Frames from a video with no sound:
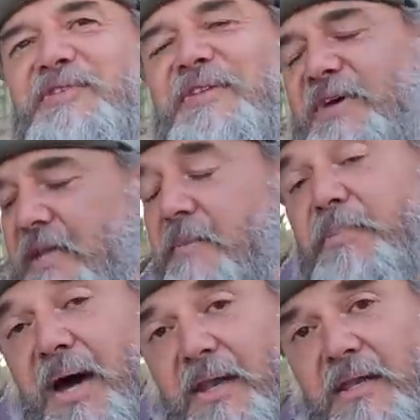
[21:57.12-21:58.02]
in the van.
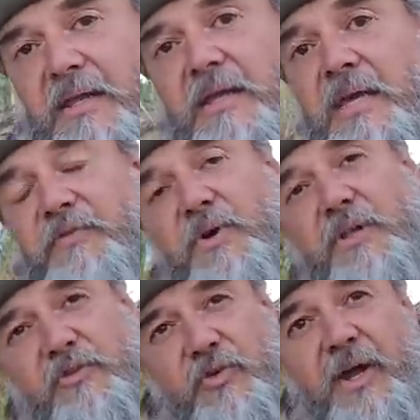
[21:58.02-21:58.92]
But if you're
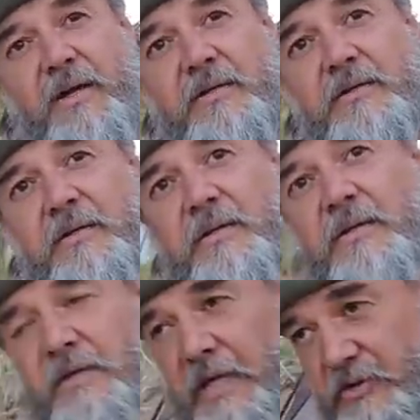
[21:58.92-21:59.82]
on the trail,
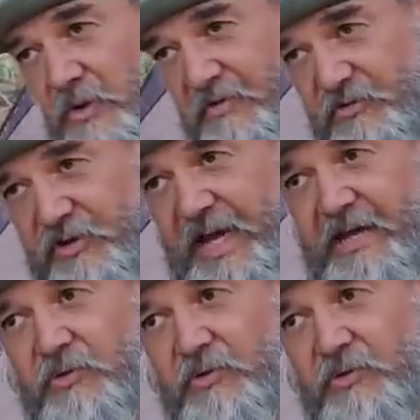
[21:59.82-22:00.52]
and you have a jagged